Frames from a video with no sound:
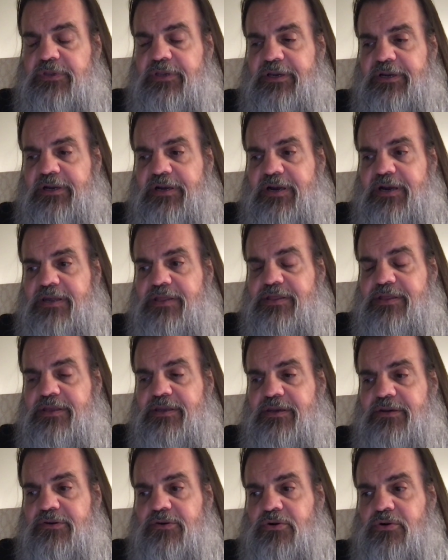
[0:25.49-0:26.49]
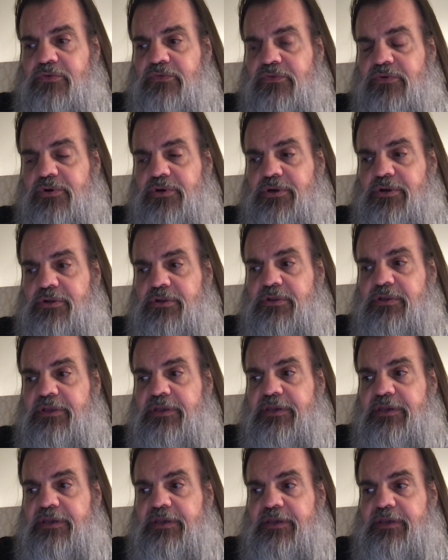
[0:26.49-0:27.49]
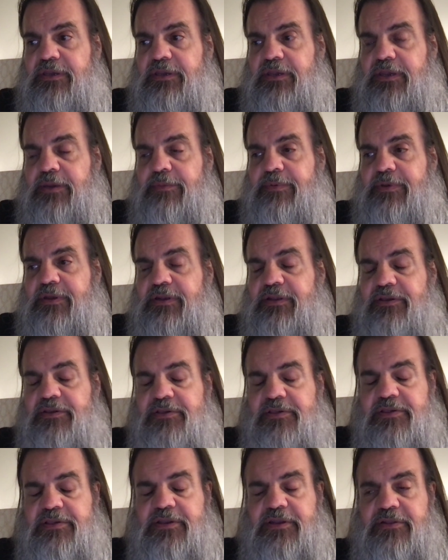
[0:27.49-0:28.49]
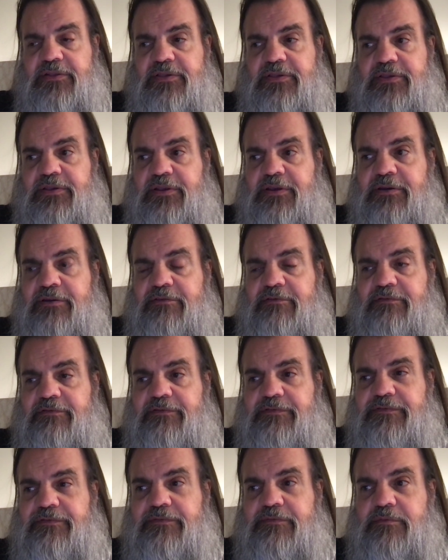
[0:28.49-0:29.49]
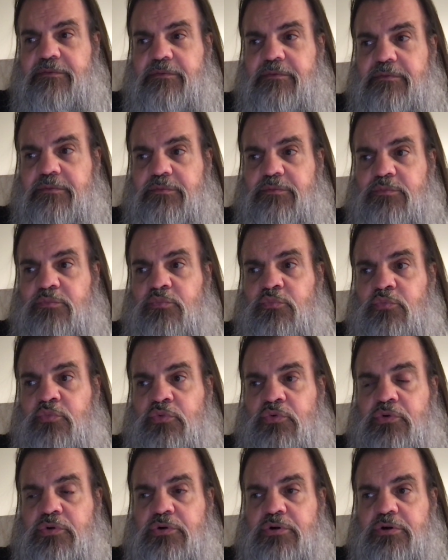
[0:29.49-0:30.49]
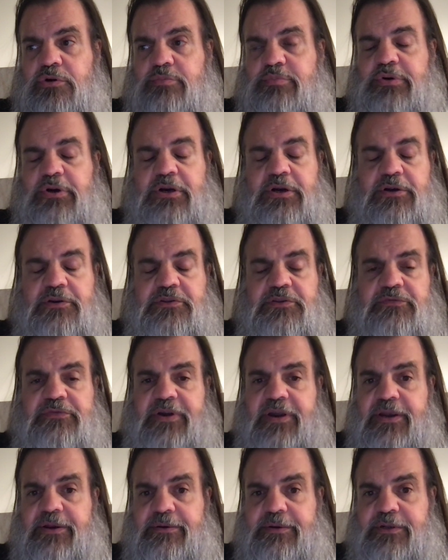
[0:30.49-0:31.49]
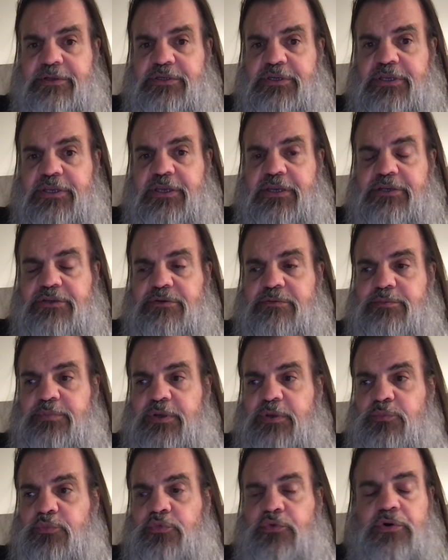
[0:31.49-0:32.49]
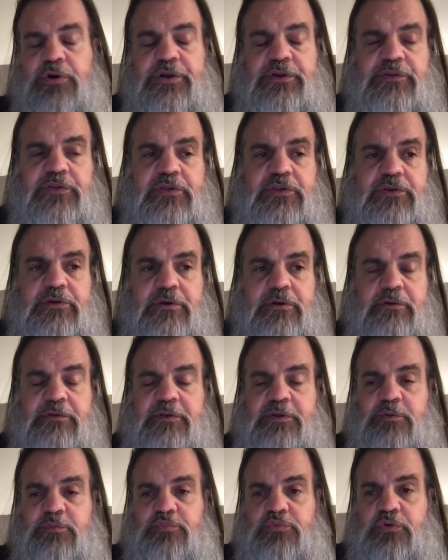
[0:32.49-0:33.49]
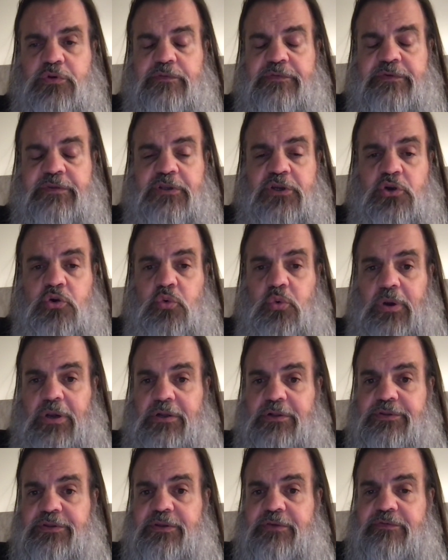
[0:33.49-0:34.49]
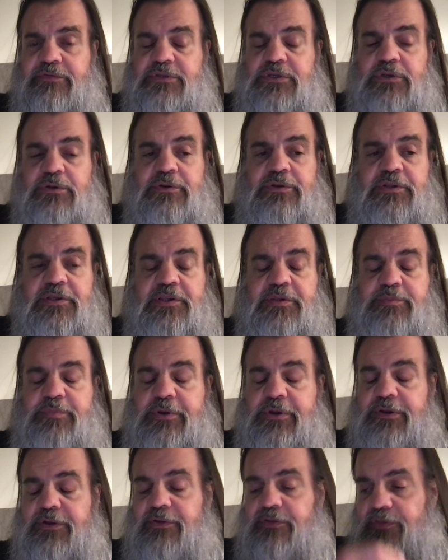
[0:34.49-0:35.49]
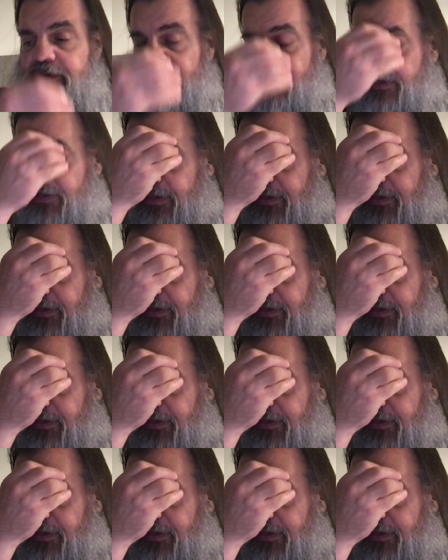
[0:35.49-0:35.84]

Uh, I think overall, I'm getting a sense of more parts of higher education being more concerned in improving the quality of student experience.